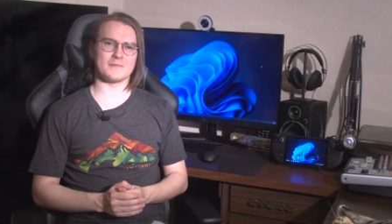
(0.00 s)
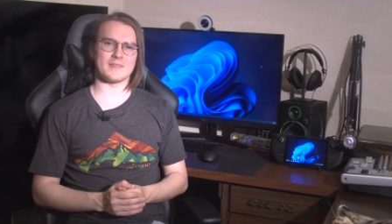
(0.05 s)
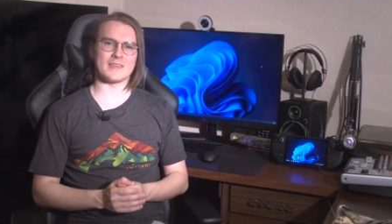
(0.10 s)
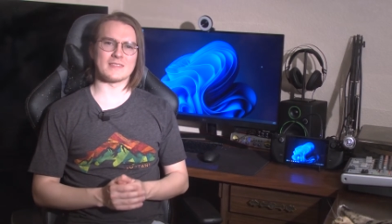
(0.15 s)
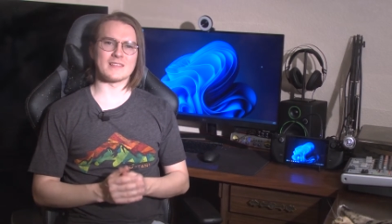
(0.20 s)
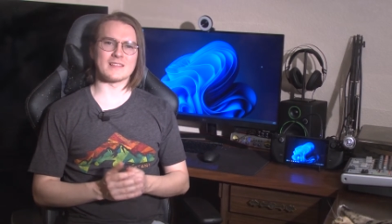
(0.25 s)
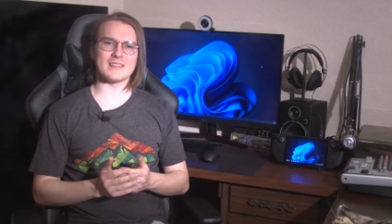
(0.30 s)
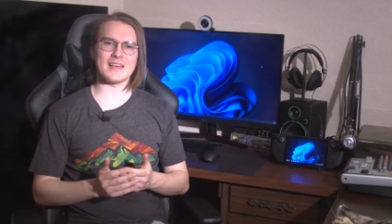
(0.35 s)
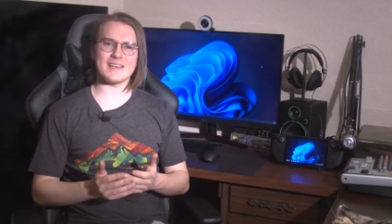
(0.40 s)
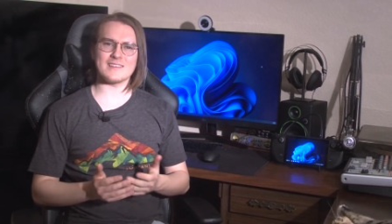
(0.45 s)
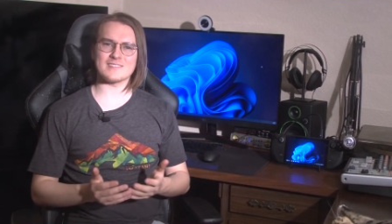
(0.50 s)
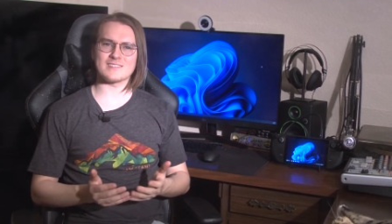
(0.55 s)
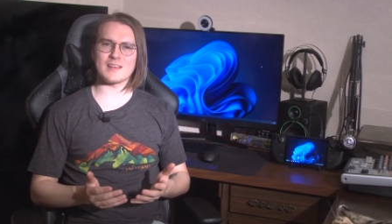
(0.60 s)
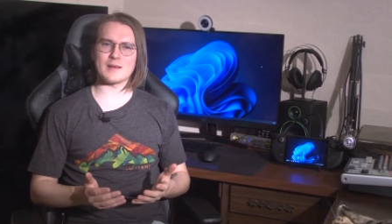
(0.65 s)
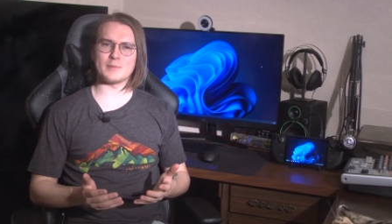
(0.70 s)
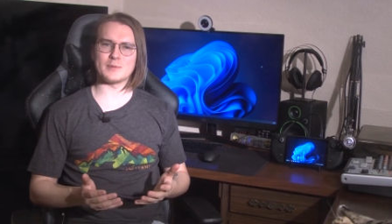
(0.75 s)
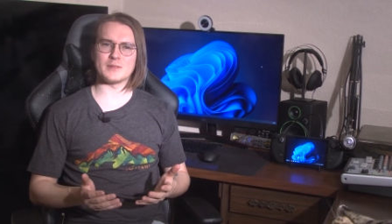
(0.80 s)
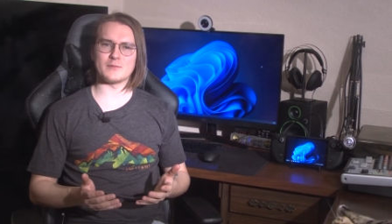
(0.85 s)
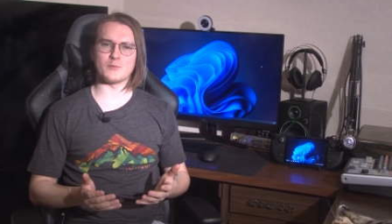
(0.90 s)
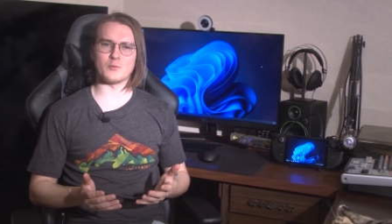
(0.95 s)
In the last
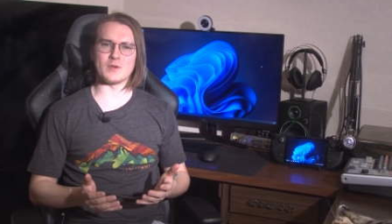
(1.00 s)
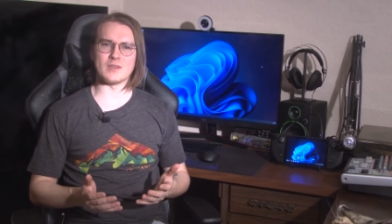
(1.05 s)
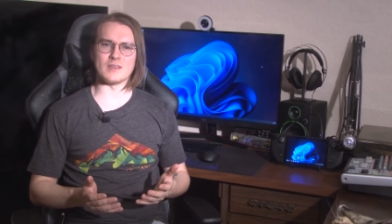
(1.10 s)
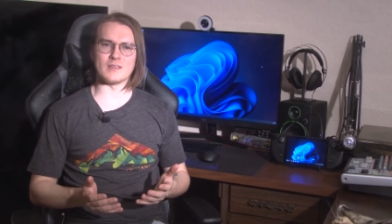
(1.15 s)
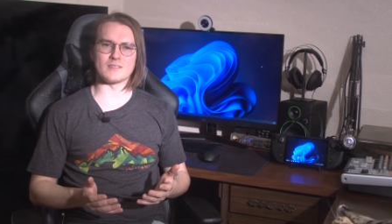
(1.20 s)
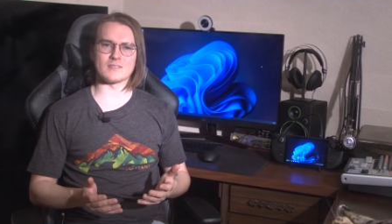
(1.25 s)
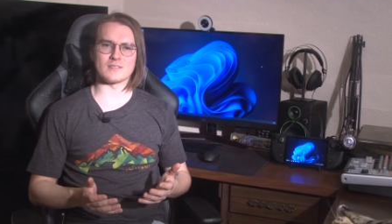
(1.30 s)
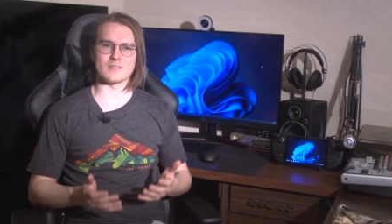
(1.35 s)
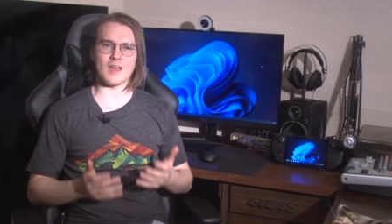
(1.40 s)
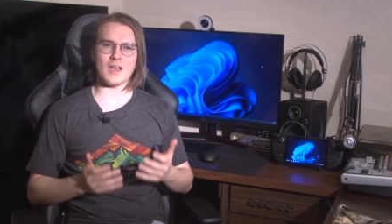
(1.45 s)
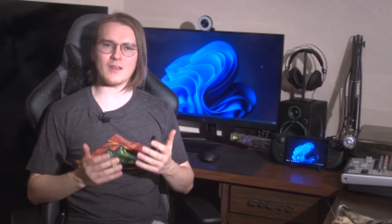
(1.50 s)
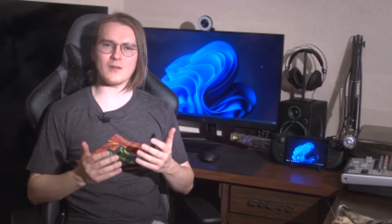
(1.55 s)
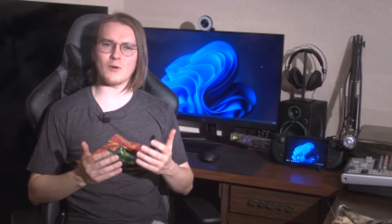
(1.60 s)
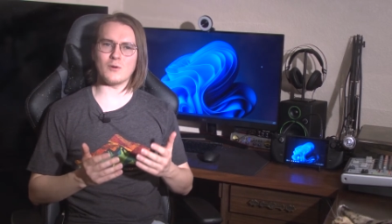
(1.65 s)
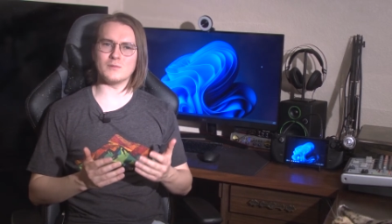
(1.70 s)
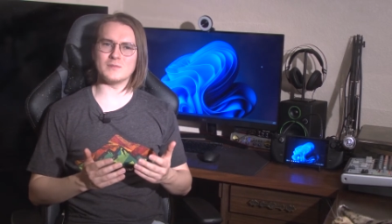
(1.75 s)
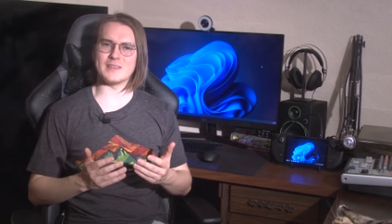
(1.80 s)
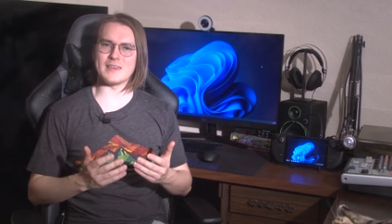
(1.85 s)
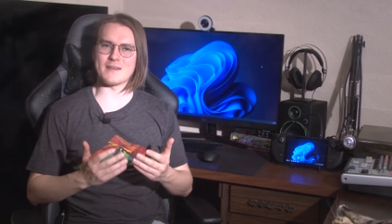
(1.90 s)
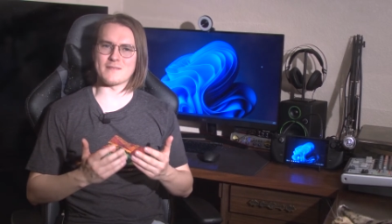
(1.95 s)
couple of weeks, not
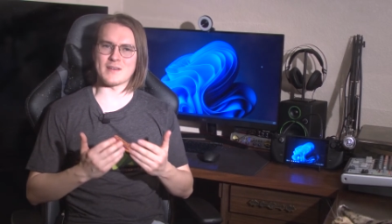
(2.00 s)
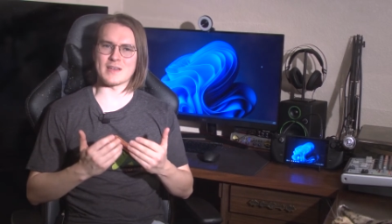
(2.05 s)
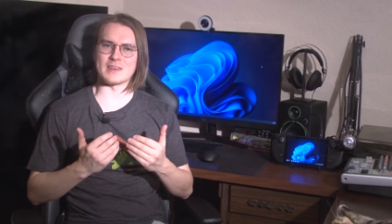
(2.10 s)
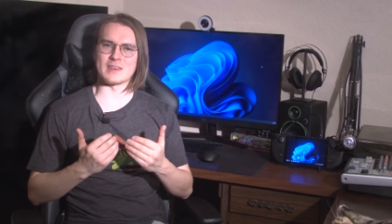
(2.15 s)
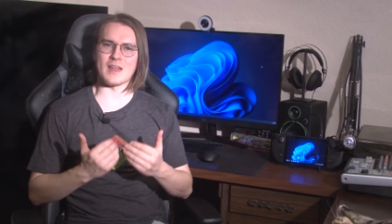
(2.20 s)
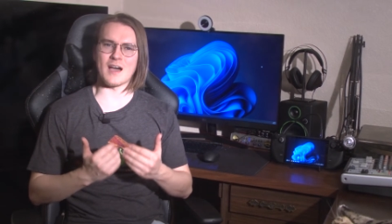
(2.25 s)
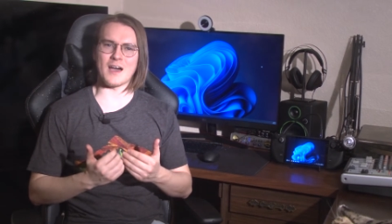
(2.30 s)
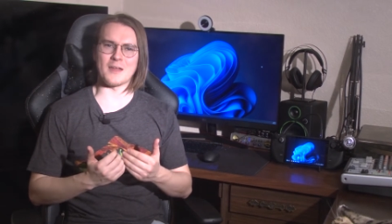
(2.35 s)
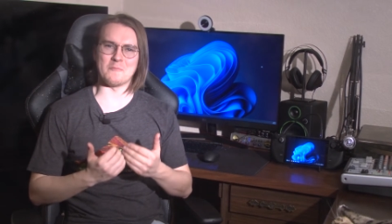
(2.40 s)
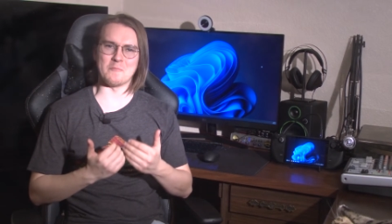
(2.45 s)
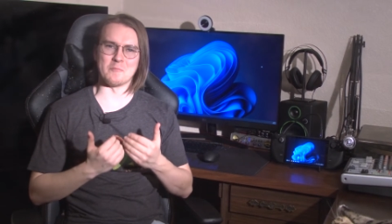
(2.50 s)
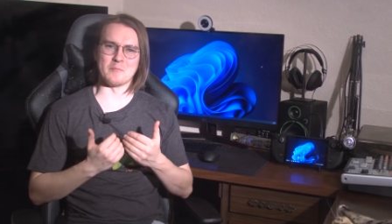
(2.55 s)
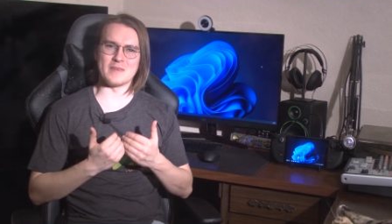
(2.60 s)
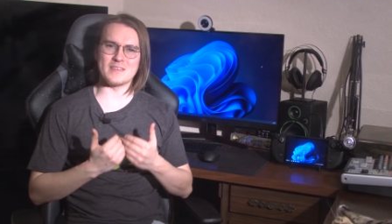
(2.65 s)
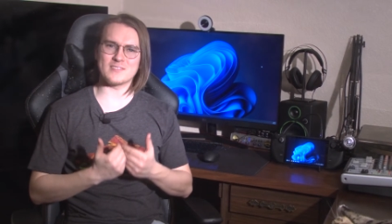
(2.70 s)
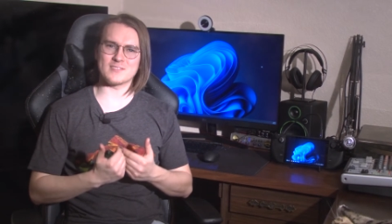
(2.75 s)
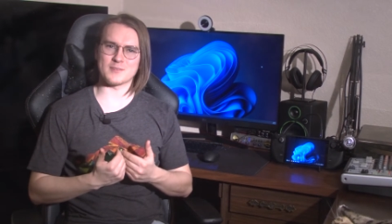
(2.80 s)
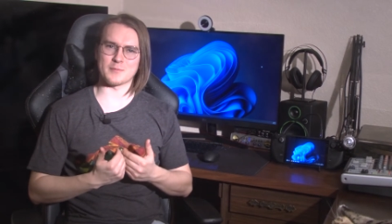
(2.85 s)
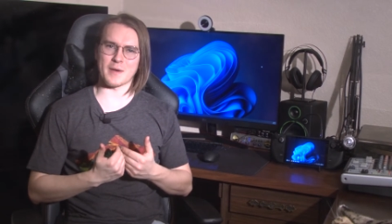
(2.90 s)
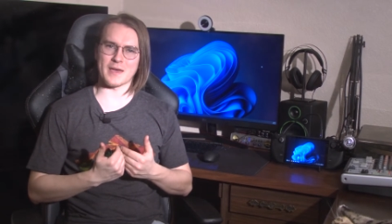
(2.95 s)
only have I not
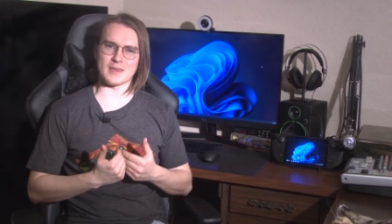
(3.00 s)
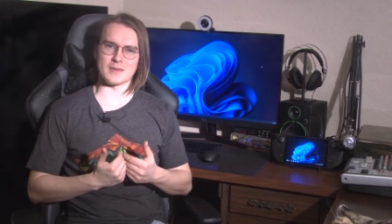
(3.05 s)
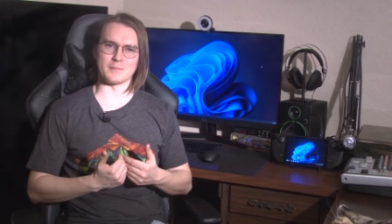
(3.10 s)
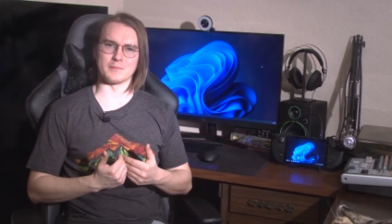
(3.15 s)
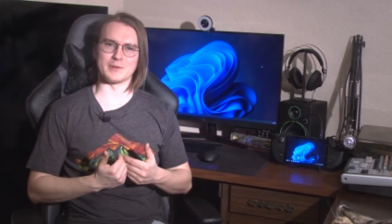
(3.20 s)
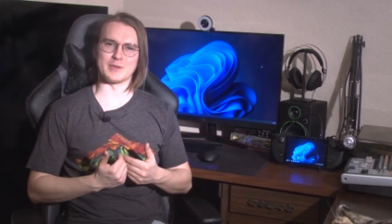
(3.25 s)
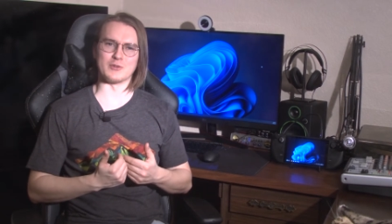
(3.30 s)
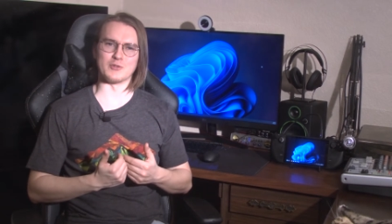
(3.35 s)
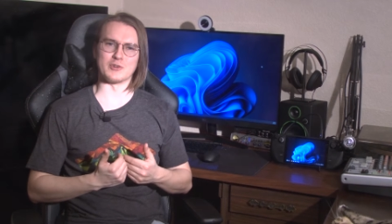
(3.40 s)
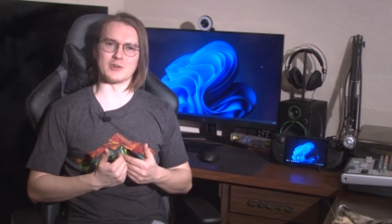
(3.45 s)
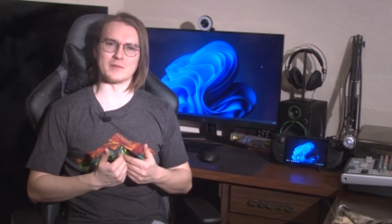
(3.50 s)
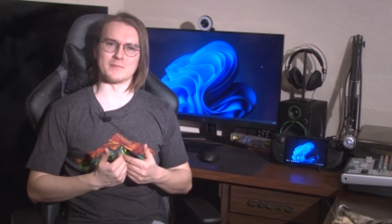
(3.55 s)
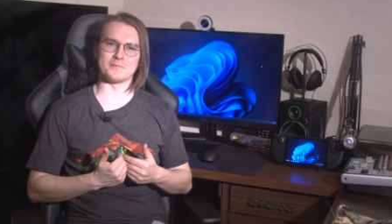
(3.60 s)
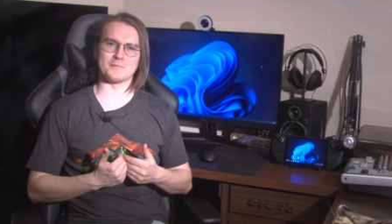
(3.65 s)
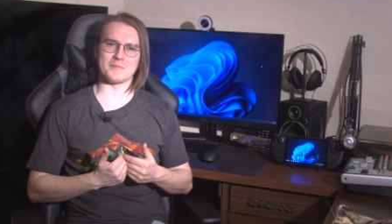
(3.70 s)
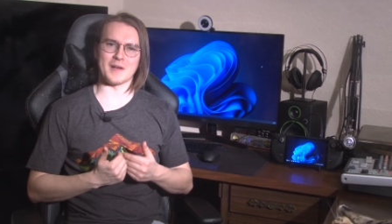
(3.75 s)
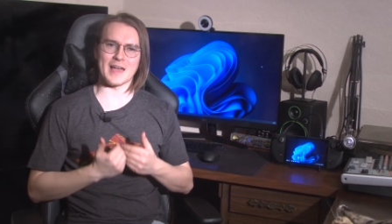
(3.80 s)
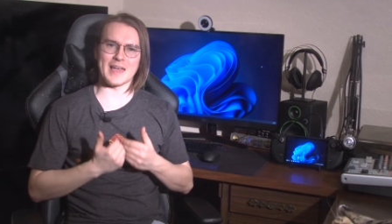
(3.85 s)
missed my computer,